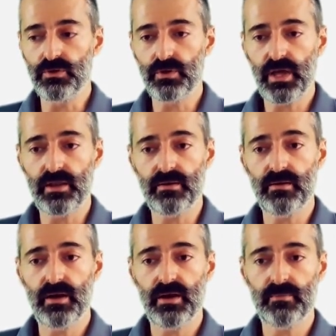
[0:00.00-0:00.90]
And
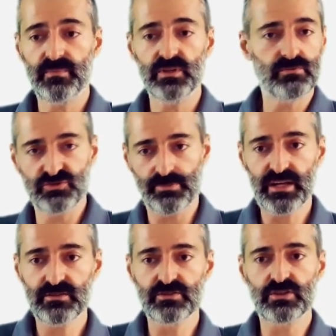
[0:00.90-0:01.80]
so back
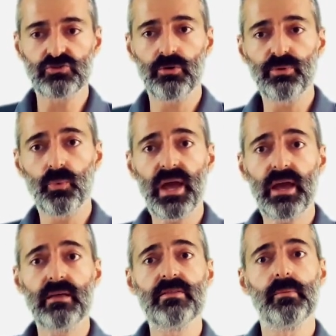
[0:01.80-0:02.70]
to this example where
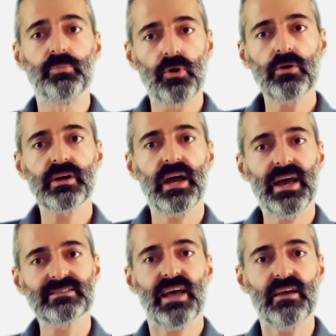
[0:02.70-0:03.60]
the broker
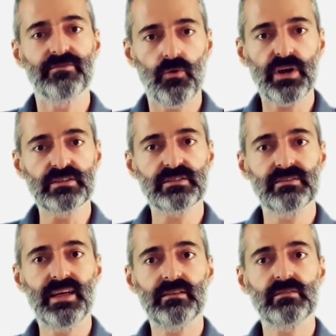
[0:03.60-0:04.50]
has a voice
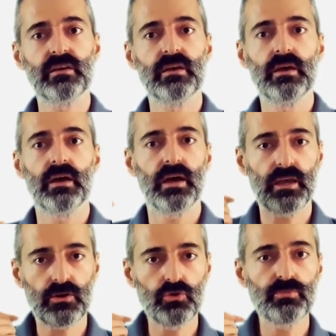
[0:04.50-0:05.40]
that a
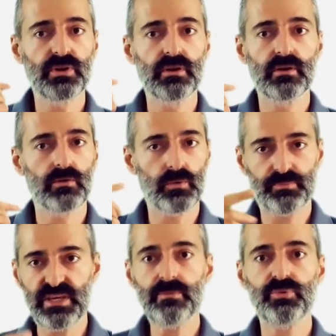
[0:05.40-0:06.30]
human or
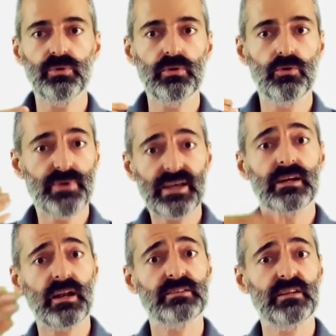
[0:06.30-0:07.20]
people
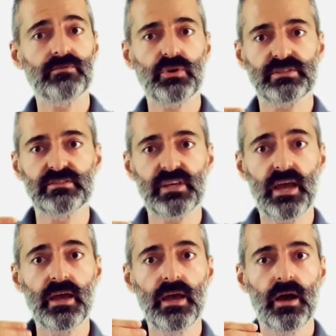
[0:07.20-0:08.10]
recognize that voice and say,
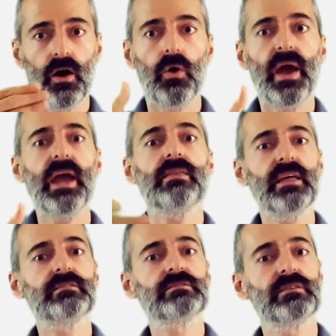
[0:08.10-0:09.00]
oh, hey,
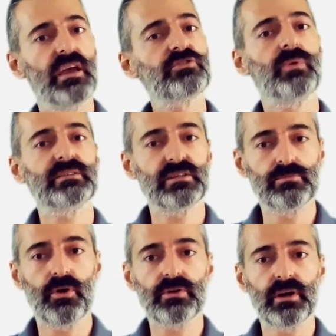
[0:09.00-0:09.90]
that's XYZ
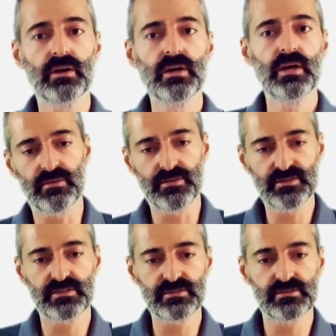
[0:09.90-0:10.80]
broker.
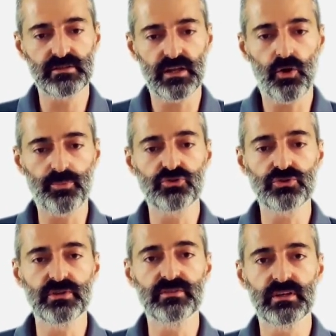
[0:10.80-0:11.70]
This is an
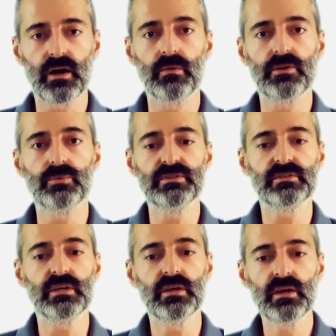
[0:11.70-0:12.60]
opportunity now that we see.